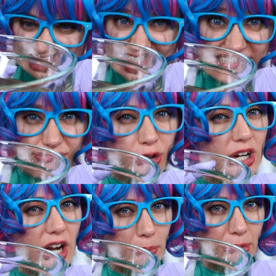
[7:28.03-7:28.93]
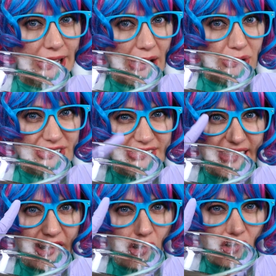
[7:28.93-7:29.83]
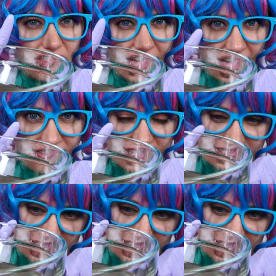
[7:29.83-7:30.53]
sit for a couple hours so that all the heavy